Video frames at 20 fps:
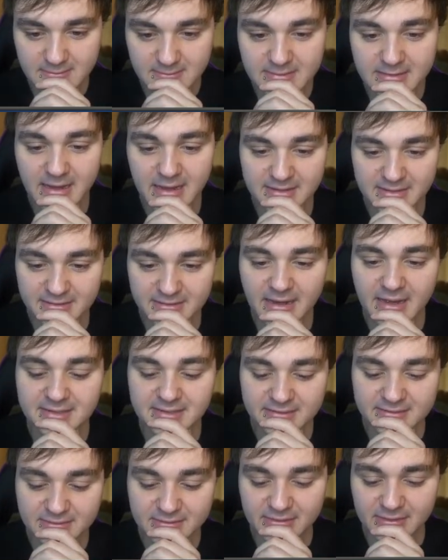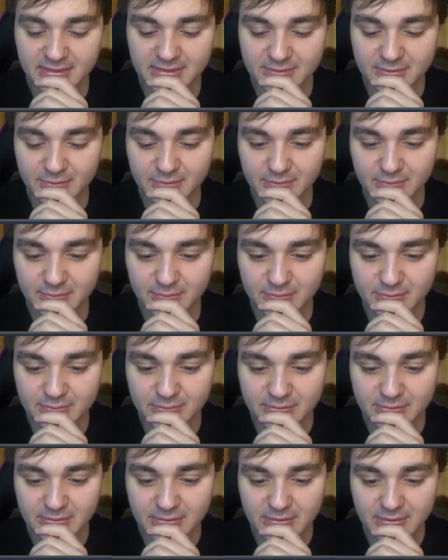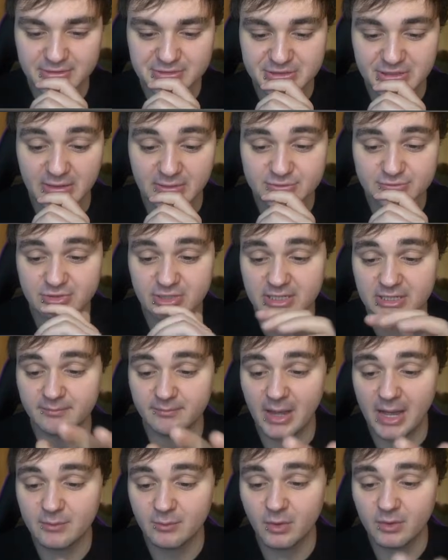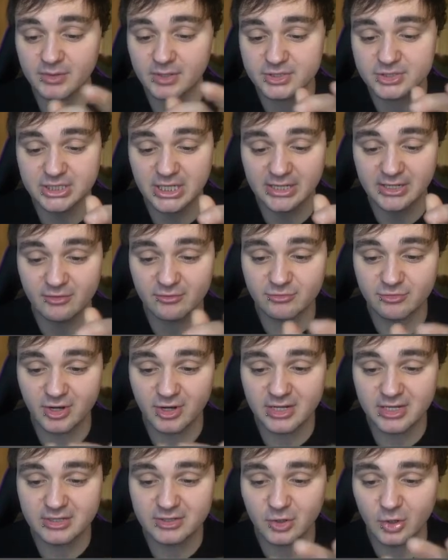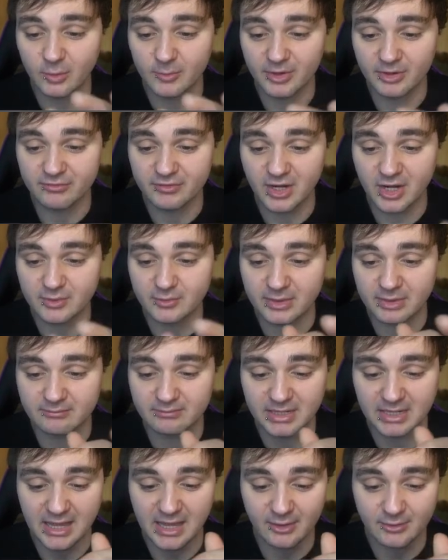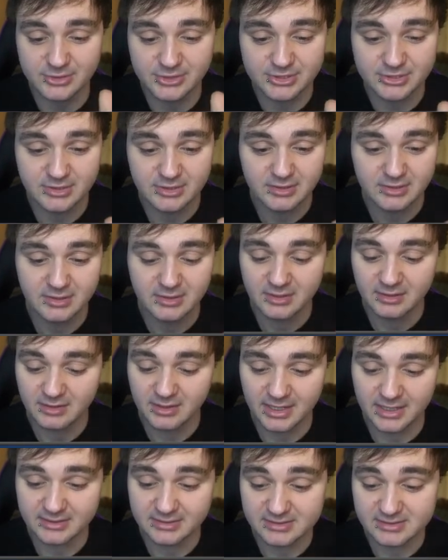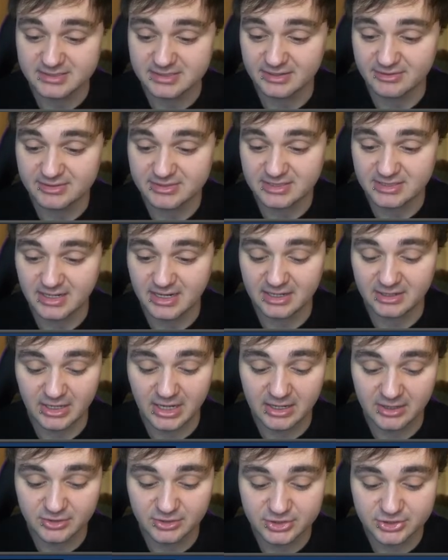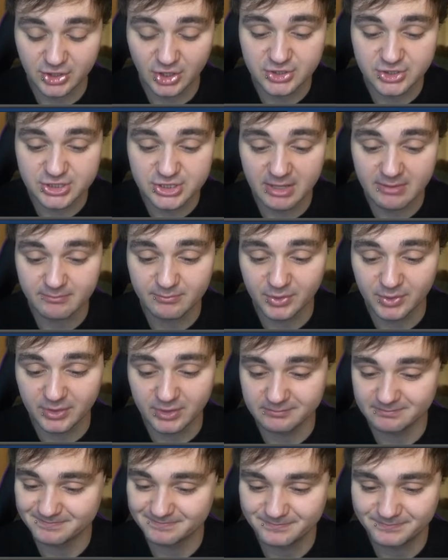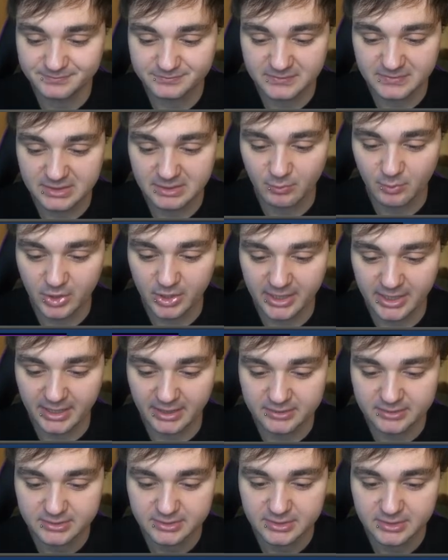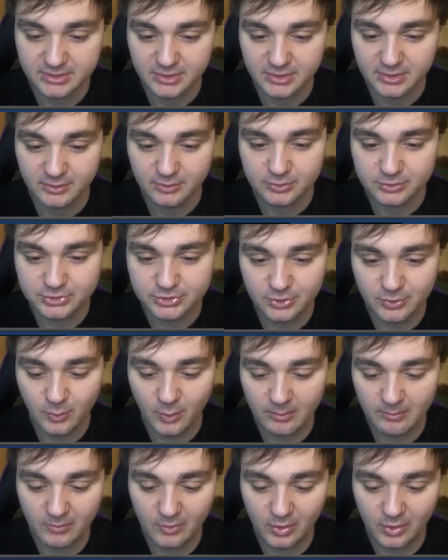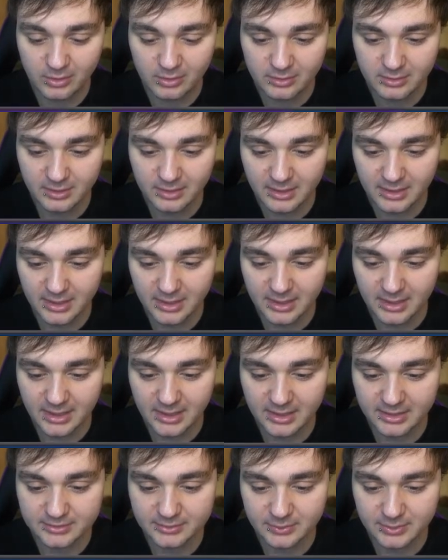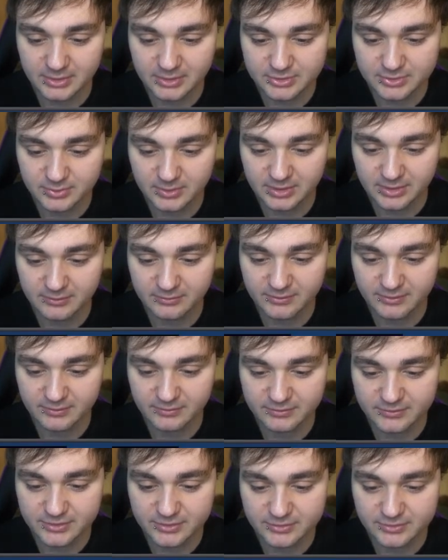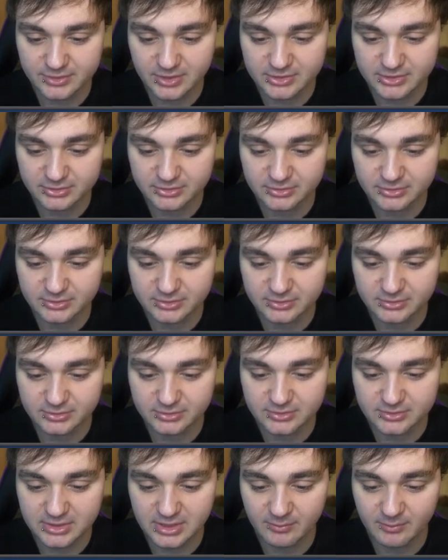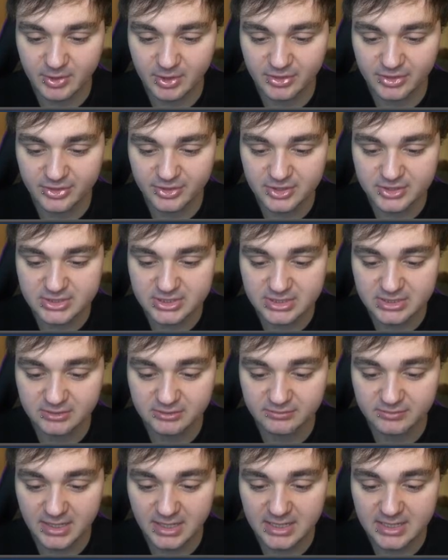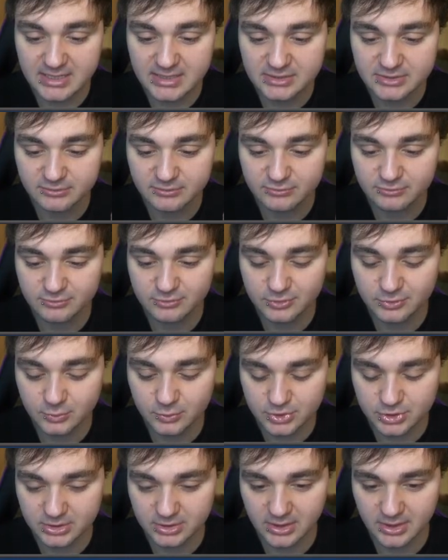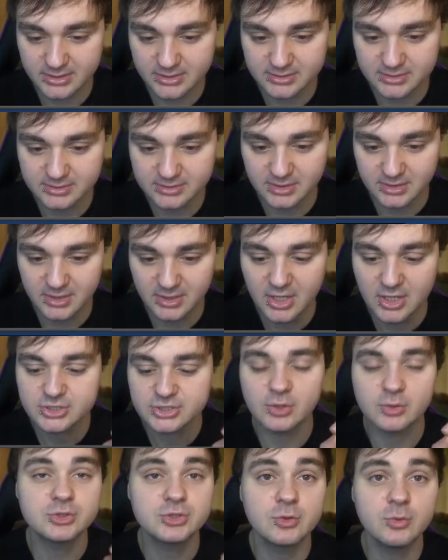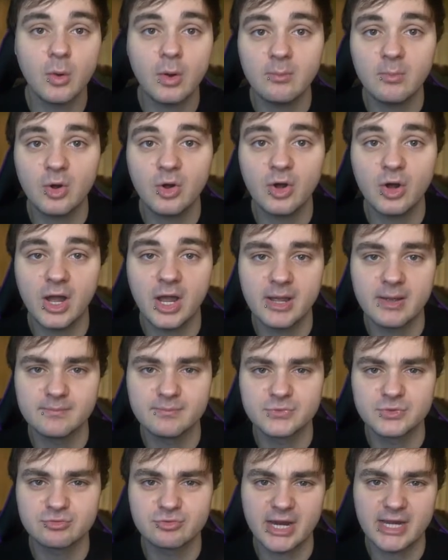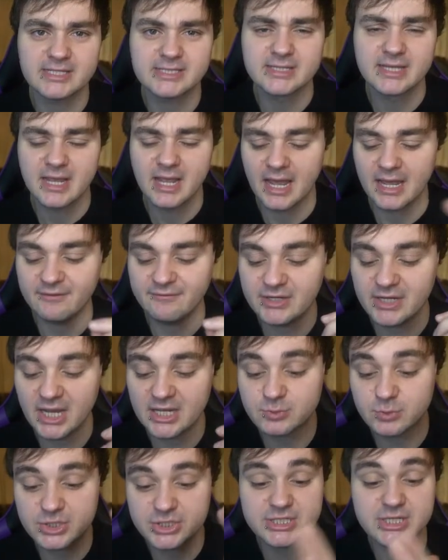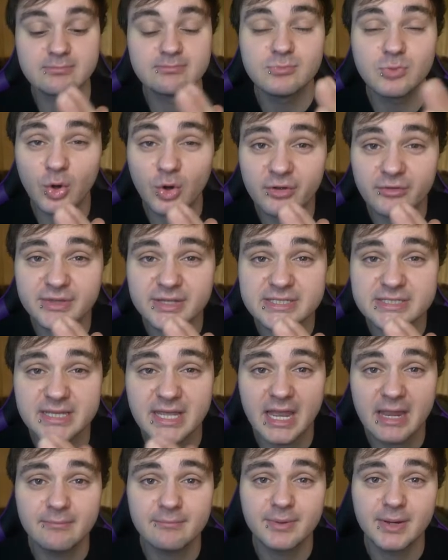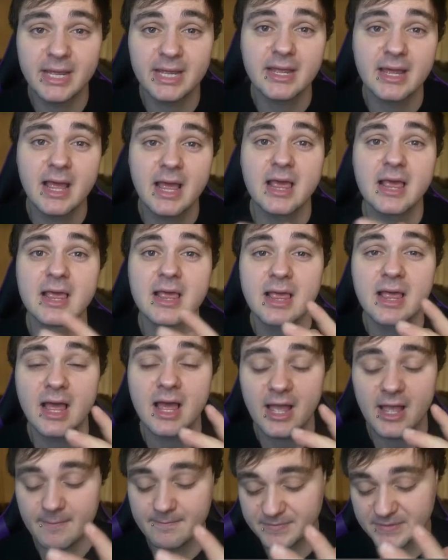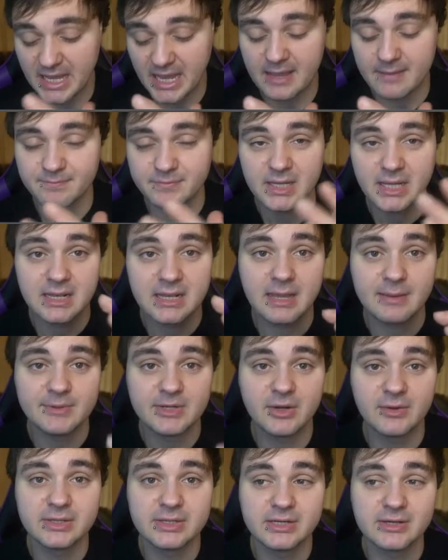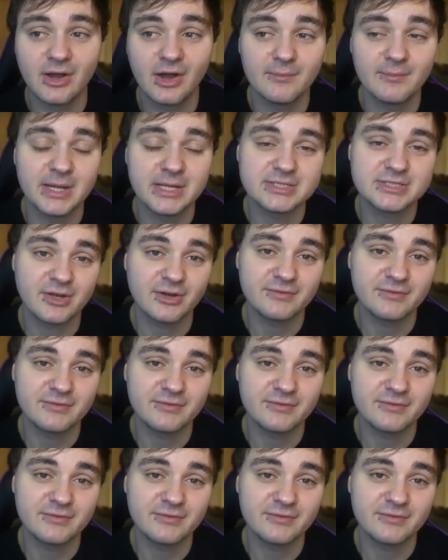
Yeah, I did. I did. Okay, cool, cool. So that was really a bad one. The shadow really caught me off guard with them clouds. Like, seriously, I, I could have dodged them, but didn't work out. We'll do one more, and we got 12 of Treasure Hunter Knuckles, and we got 13 of Elite Root. Nice. So we'll do one more um, race, and if you guys want to see more of this gameplay, um, game. Let me know in the comments.